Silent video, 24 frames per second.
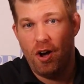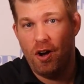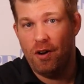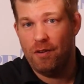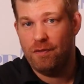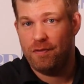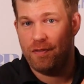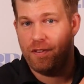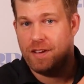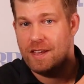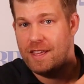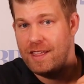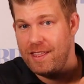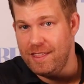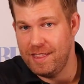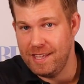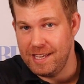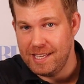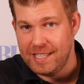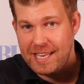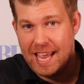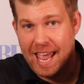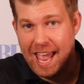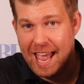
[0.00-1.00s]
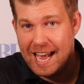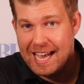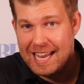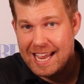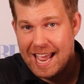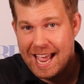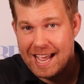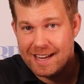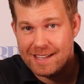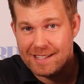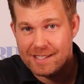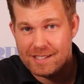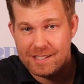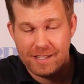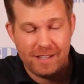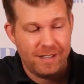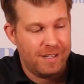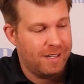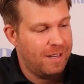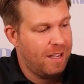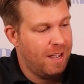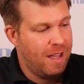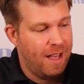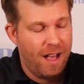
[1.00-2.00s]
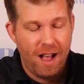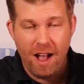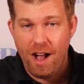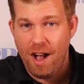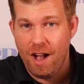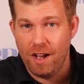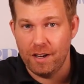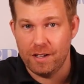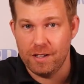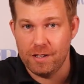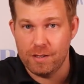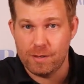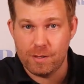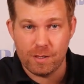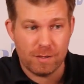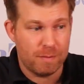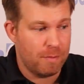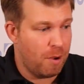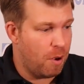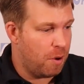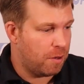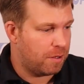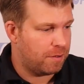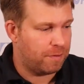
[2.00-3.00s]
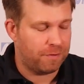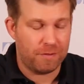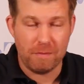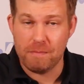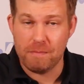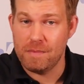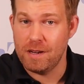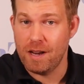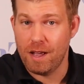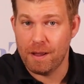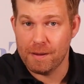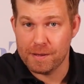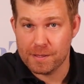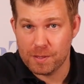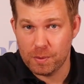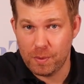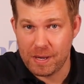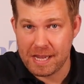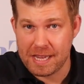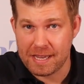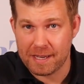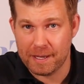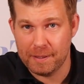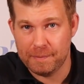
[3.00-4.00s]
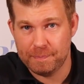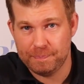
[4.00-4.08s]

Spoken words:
of this Helly Hansen Argus smock from last week.